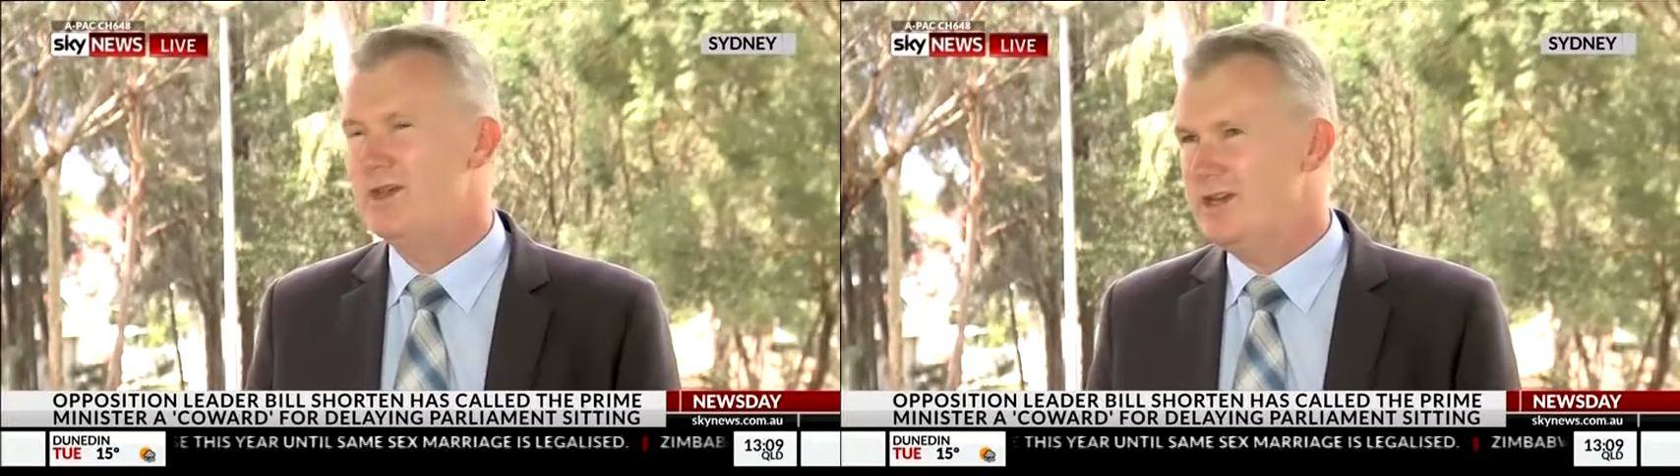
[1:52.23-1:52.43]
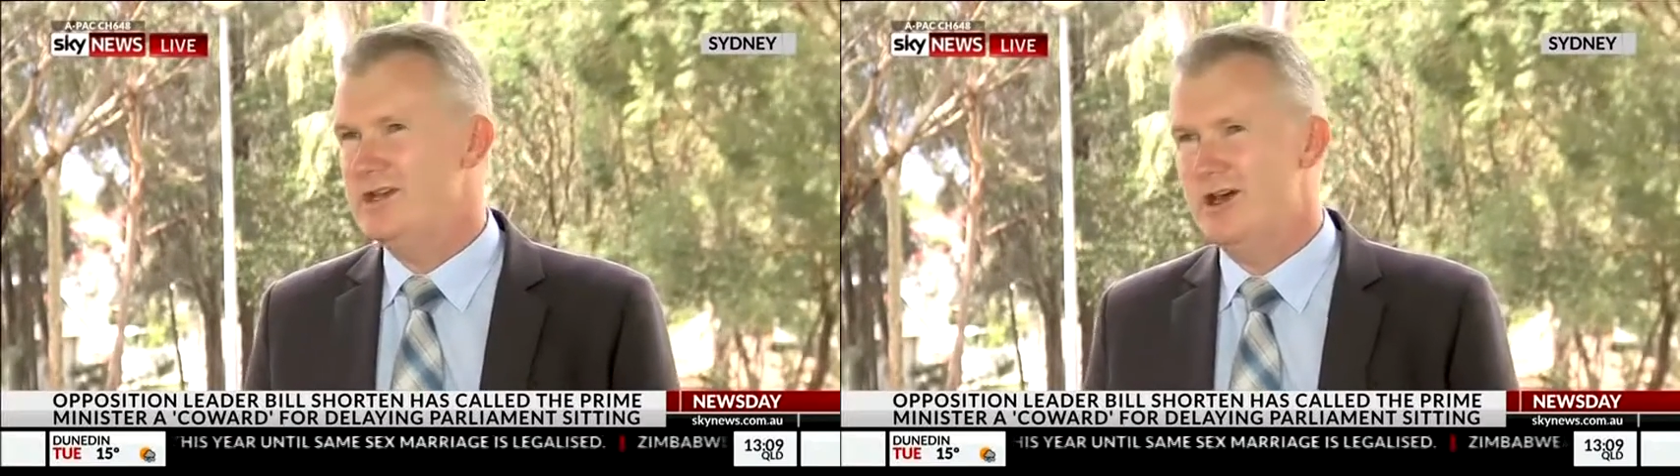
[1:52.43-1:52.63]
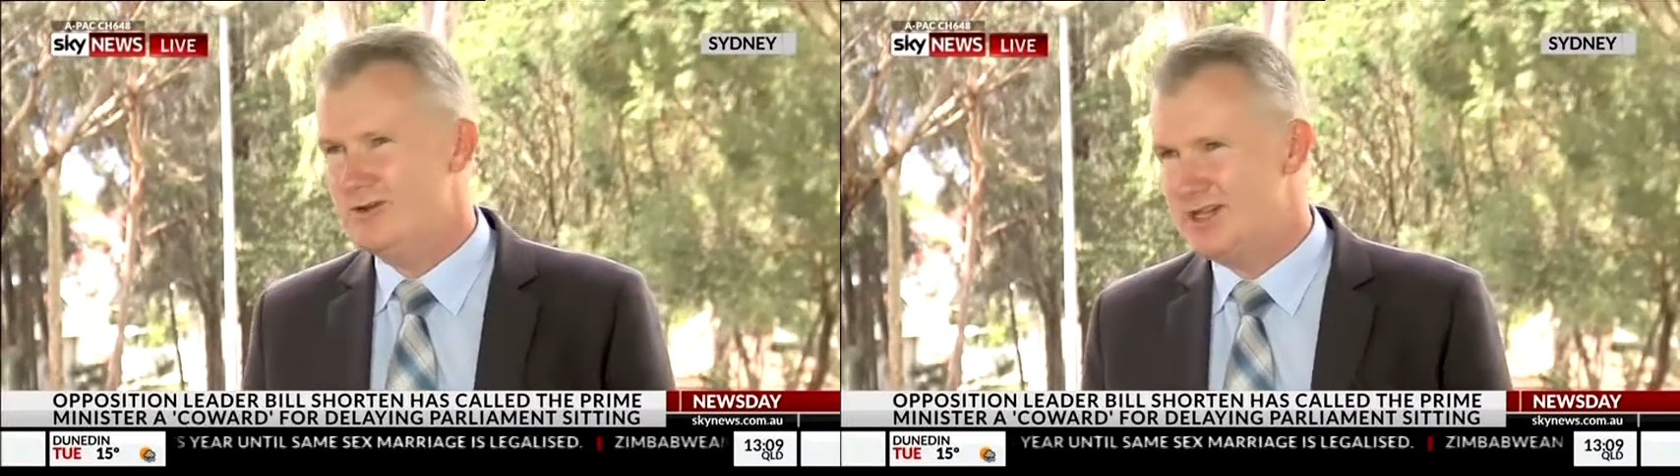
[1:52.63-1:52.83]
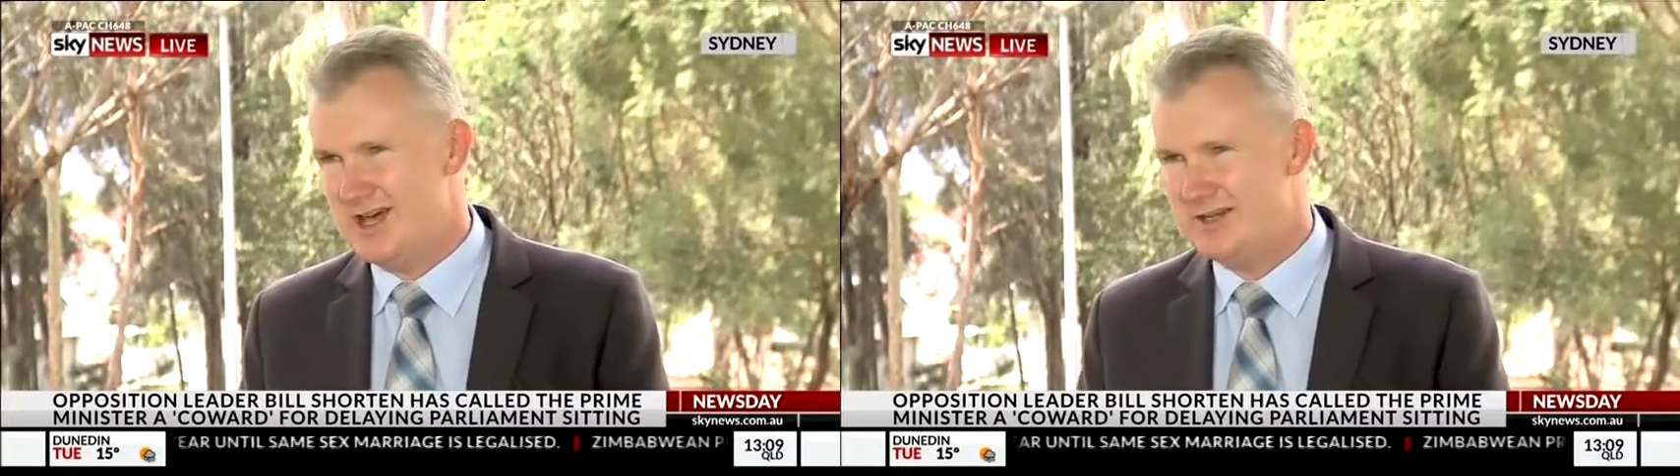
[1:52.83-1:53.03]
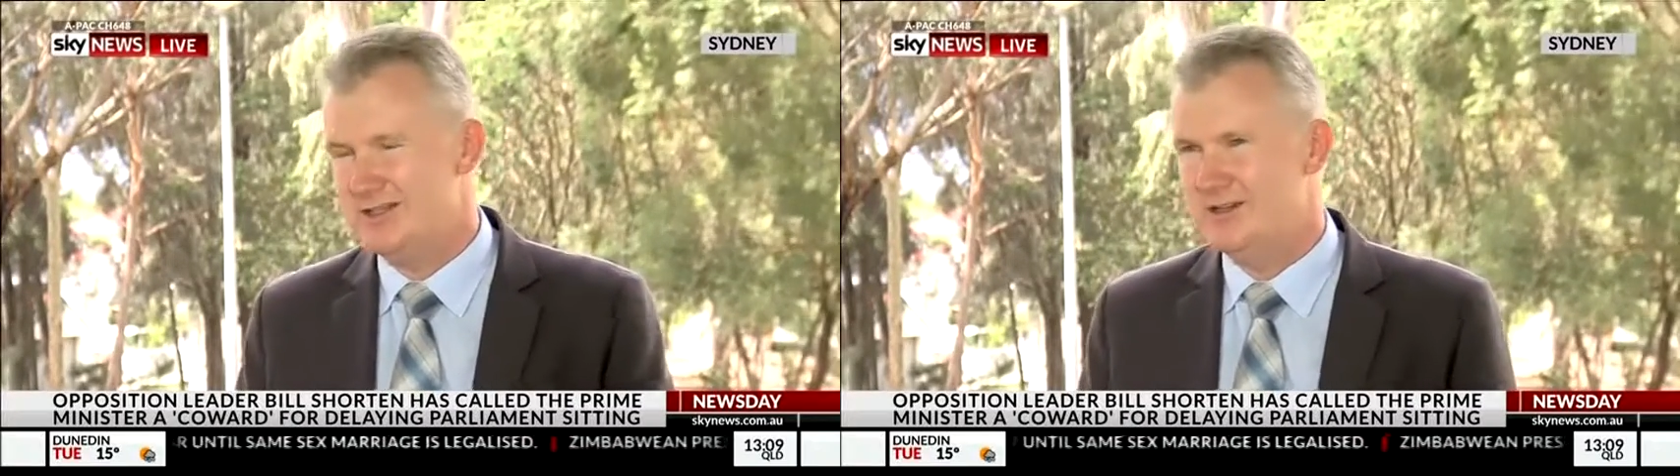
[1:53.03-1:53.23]
be no
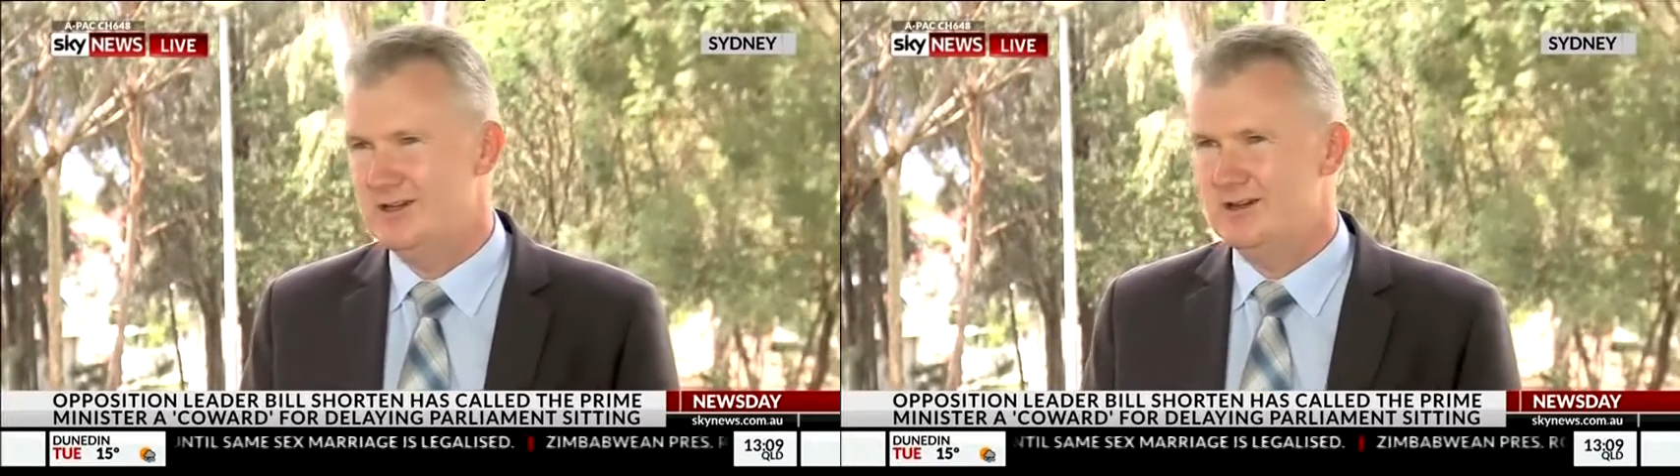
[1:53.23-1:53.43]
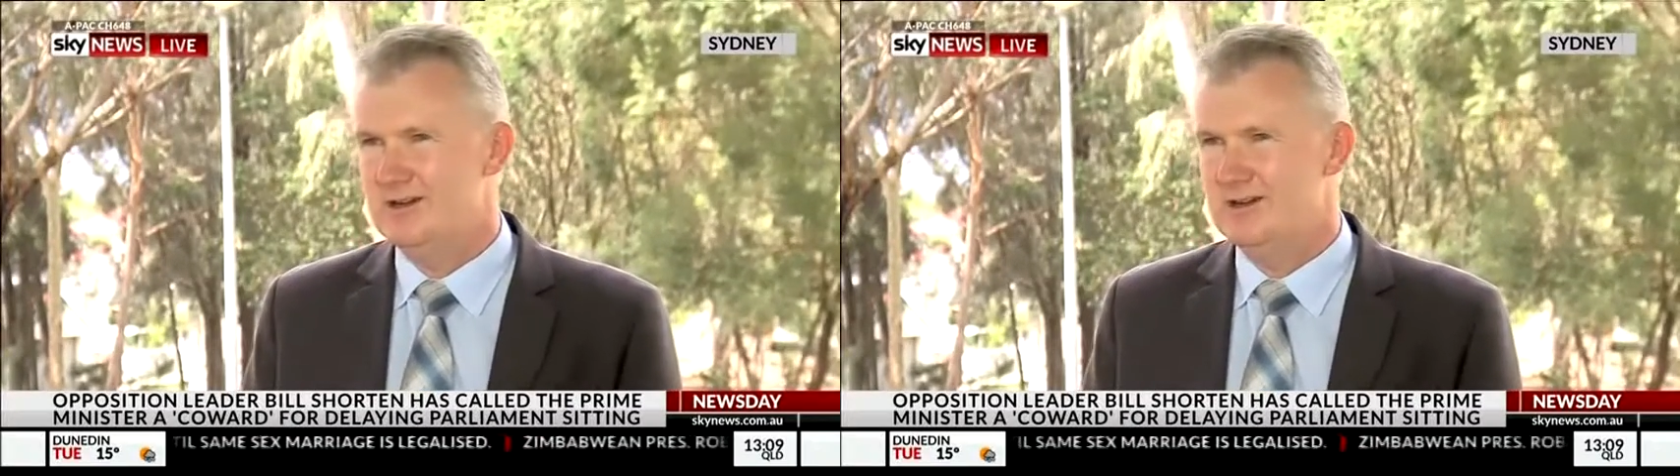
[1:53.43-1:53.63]
doubt,